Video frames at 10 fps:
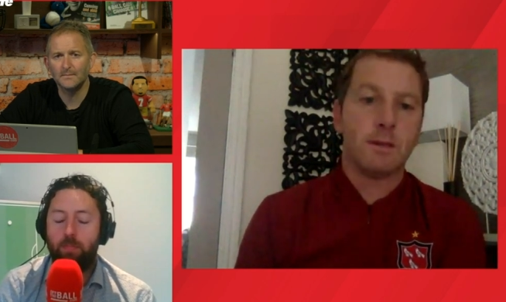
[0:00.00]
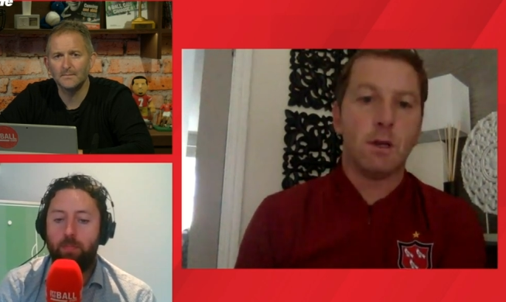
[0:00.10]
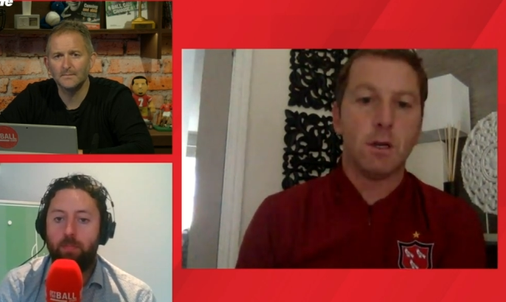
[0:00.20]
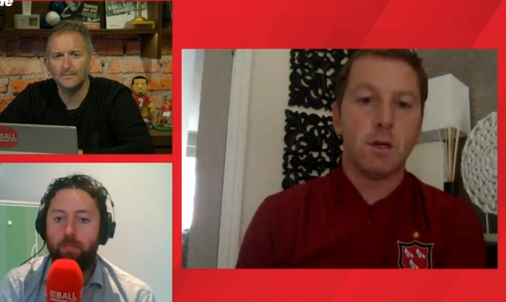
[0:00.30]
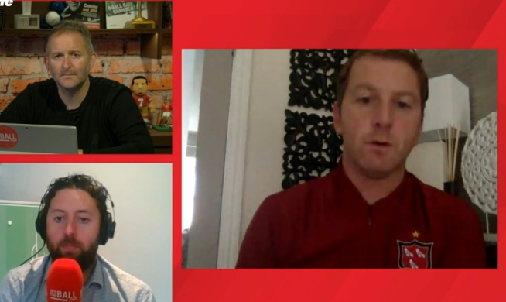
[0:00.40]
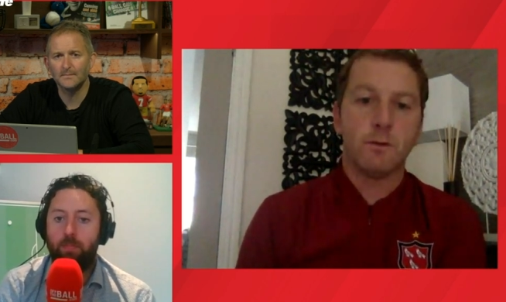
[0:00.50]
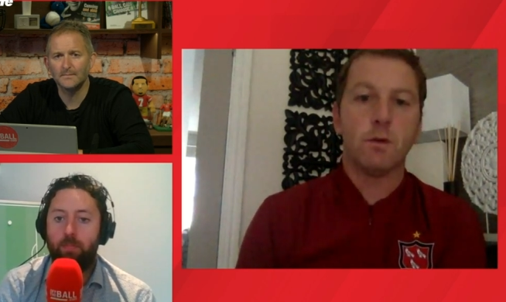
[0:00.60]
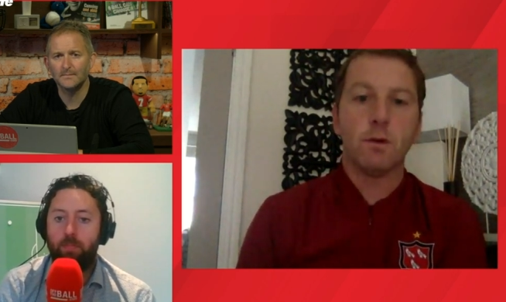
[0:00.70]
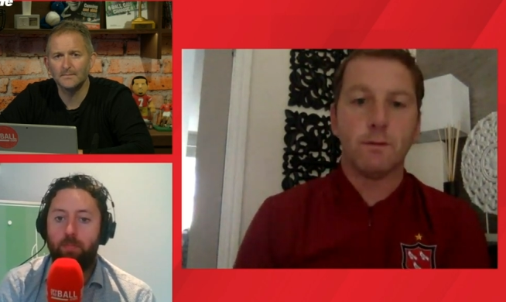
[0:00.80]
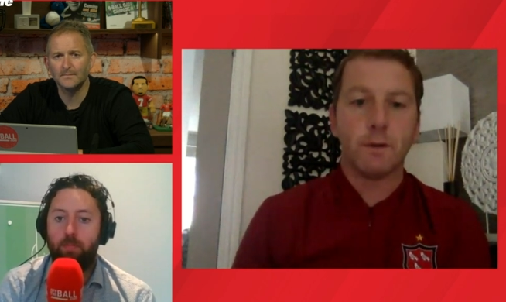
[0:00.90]
Speaker 1: of Sligo have
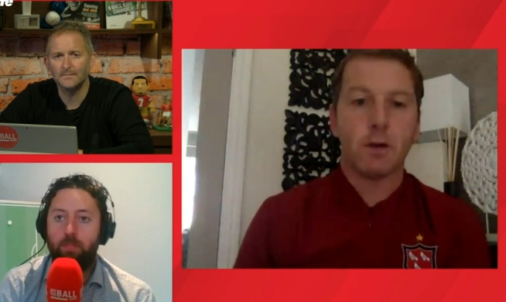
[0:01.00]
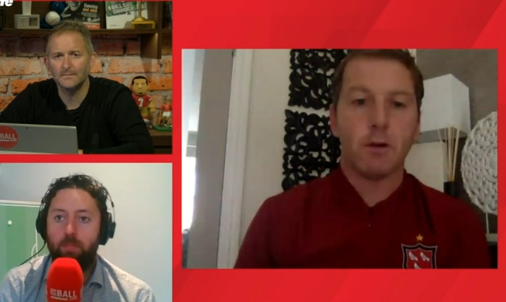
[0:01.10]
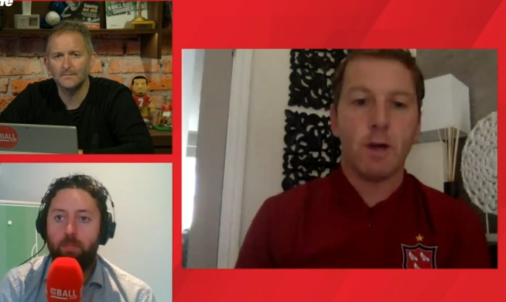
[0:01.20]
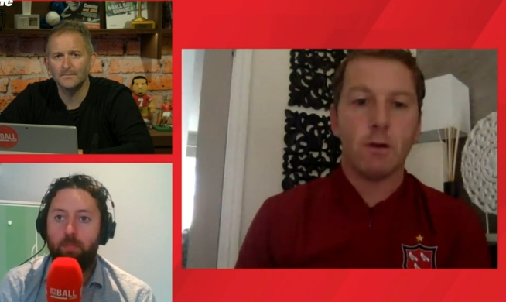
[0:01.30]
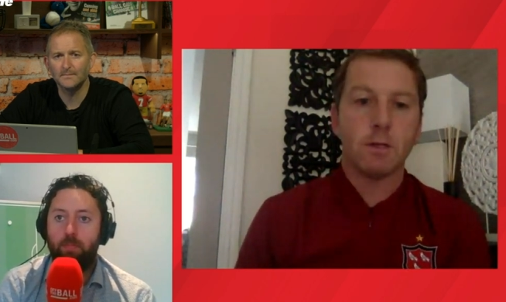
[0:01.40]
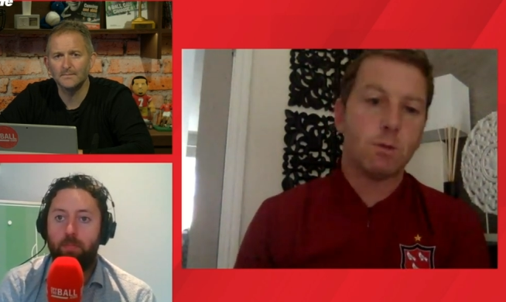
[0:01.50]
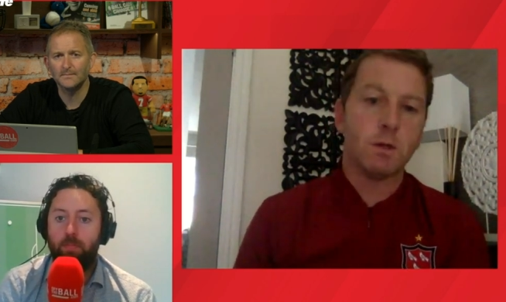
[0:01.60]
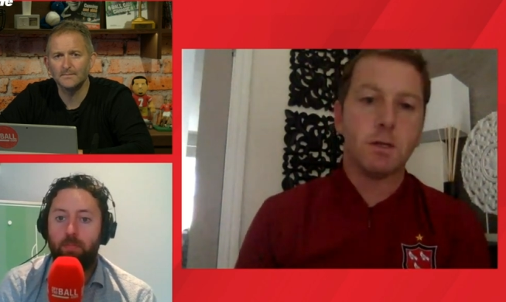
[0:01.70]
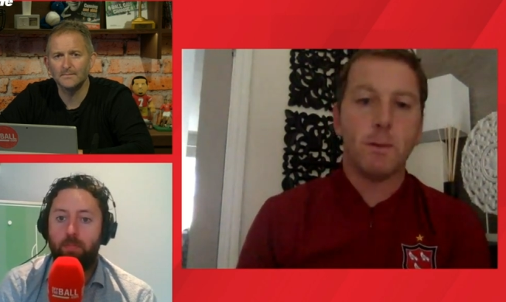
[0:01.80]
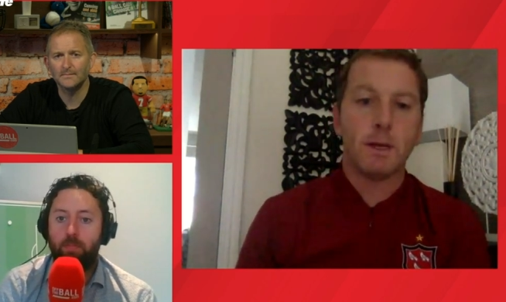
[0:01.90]
done for their ground. It's
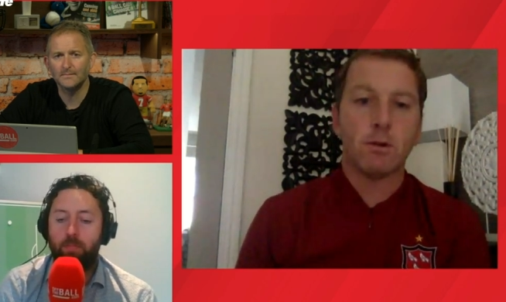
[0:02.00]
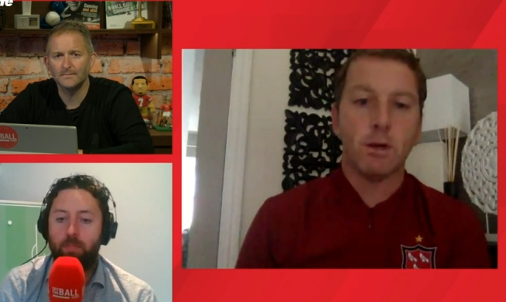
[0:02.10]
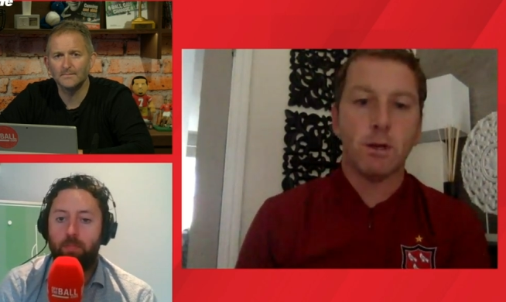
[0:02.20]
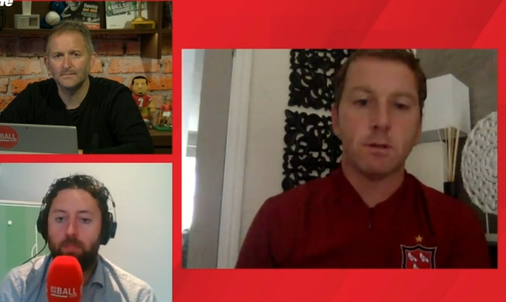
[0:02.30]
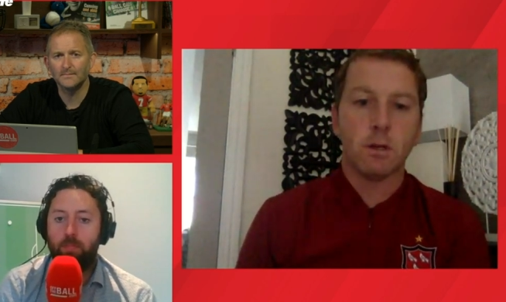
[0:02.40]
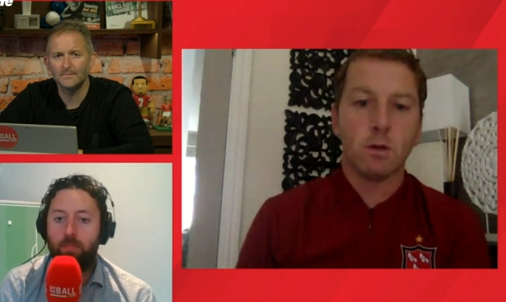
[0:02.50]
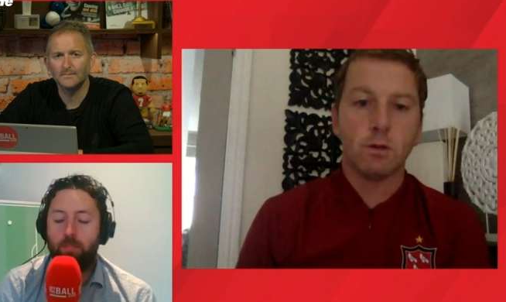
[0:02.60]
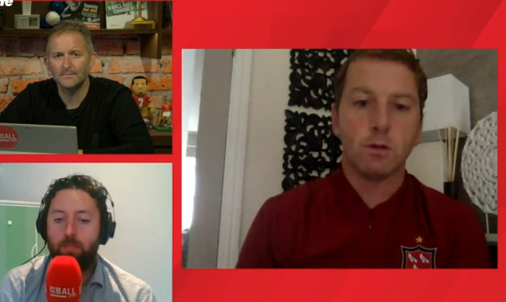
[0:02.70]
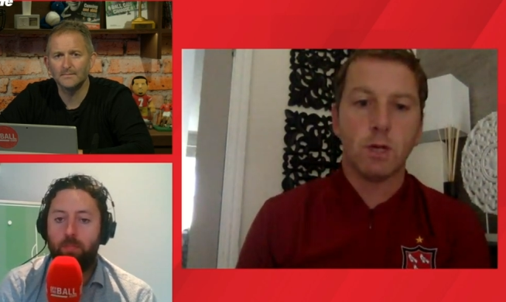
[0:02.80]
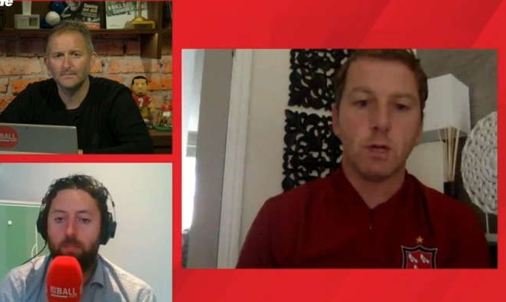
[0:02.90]
one of the best grounds in the
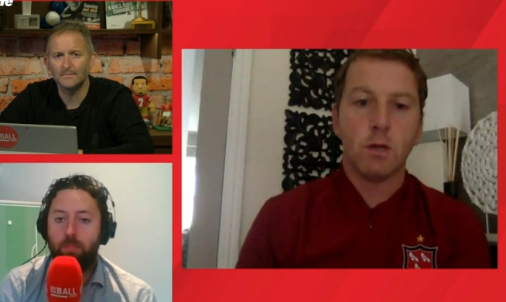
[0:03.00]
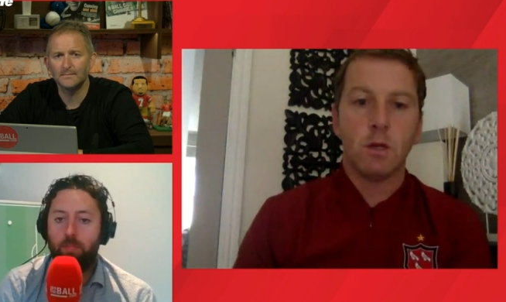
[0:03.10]
country.